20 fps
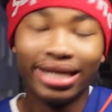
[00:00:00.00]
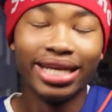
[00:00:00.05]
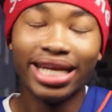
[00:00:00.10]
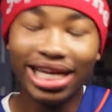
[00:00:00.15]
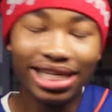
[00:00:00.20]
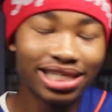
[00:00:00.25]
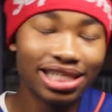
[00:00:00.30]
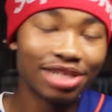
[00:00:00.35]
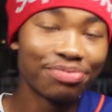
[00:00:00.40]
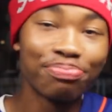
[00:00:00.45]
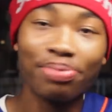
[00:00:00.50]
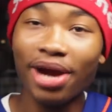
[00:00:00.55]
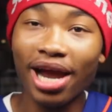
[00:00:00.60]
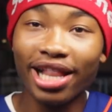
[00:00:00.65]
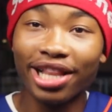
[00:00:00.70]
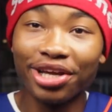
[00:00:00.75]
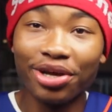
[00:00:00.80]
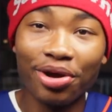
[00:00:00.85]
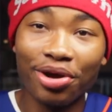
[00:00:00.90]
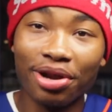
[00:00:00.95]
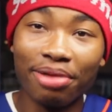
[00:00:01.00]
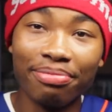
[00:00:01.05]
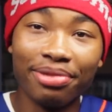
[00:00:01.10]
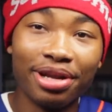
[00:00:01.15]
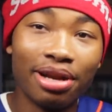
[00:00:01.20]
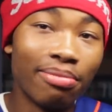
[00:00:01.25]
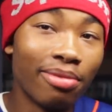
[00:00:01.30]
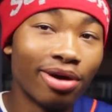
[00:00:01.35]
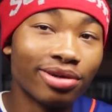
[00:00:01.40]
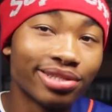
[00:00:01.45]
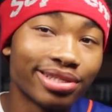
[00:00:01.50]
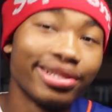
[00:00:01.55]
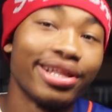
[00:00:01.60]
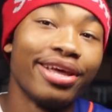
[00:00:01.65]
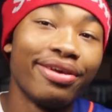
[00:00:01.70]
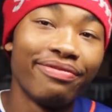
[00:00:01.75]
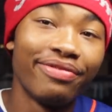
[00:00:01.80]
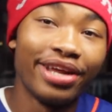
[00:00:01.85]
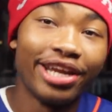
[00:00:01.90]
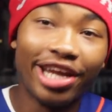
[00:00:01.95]
This is probably going to be the most
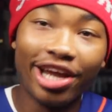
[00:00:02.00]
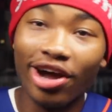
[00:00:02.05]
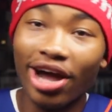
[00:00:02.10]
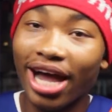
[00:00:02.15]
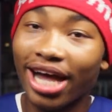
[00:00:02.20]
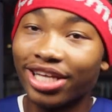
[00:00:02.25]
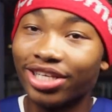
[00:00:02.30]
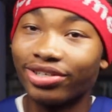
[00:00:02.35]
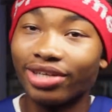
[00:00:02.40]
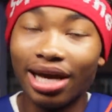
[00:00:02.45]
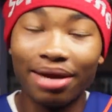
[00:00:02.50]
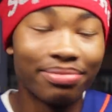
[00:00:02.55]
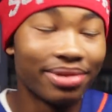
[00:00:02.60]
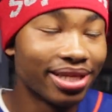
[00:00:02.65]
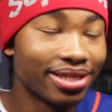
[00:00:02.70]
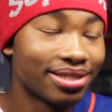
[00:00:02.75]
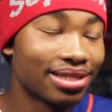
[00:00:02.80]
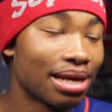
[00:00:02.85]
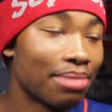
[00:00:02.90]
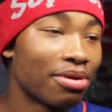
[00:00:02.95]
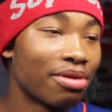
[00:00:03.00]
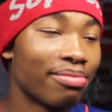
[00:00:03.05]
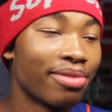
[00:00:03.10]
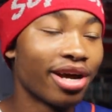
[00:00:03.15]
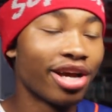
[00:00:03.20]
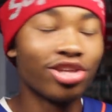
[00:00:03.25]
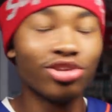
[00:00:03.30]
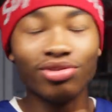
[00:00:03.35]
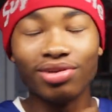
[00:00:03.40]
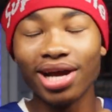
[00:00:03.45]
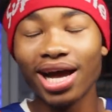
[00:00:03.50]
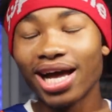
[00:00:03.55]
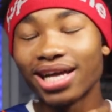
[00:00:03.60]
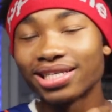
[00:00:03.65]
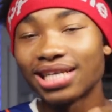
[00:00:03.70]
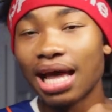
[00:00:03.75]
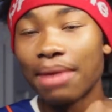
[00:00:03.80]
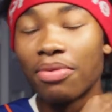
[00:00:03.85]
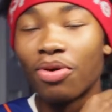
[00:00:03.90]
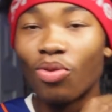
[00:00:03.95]
lit video I dropped this summer, bro. You
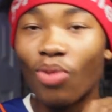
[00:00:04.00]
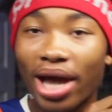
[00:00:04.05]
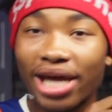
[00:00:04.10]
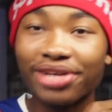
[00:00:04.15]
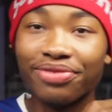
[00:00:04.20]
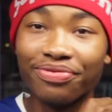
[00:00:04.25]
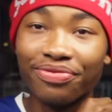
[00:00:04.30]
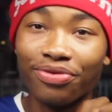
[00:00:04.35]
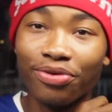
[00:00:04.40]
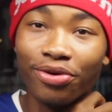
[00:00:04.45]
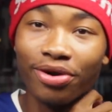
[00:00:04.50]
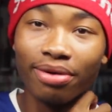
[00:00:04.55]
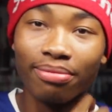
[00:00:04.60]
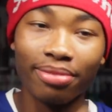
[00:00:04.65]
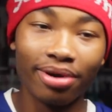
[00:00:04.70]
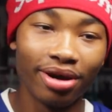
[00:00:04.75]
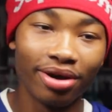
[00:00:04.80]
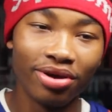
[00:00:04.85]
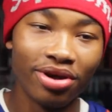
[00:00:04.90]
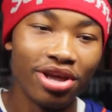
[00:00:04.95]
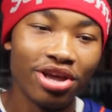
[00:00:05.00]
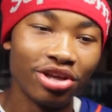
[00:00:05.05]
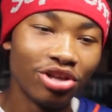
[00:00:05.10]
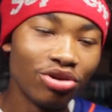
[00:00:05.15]
guys have been waiting for it, bro.